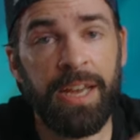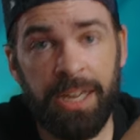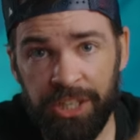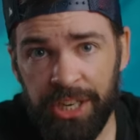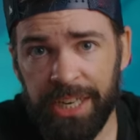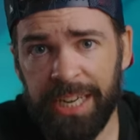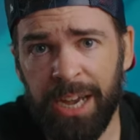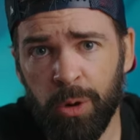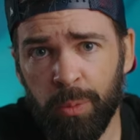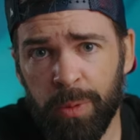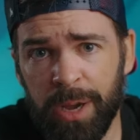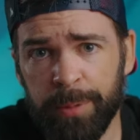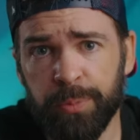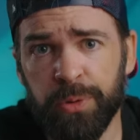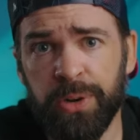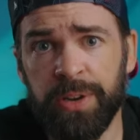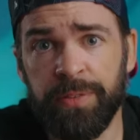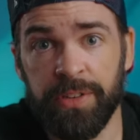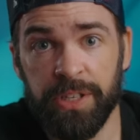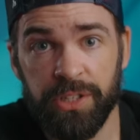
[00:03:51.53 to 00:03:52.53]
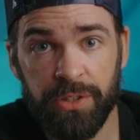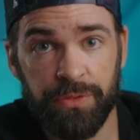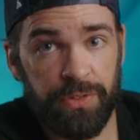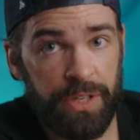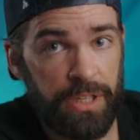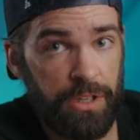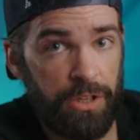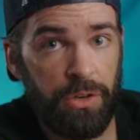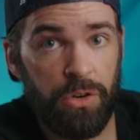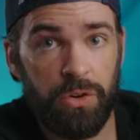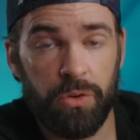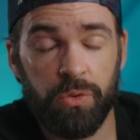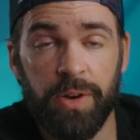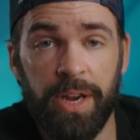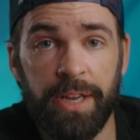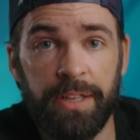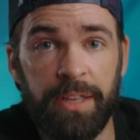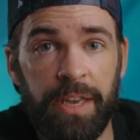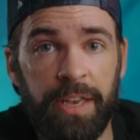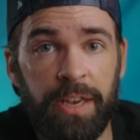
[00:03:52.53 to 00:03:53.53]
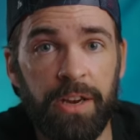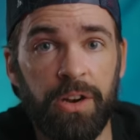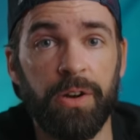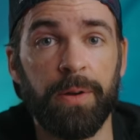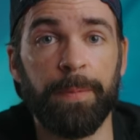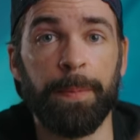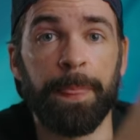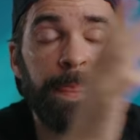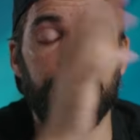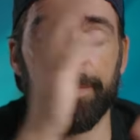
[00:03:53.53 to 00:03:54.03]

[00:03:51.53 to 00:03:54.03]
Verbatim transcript: check out my previous video right here.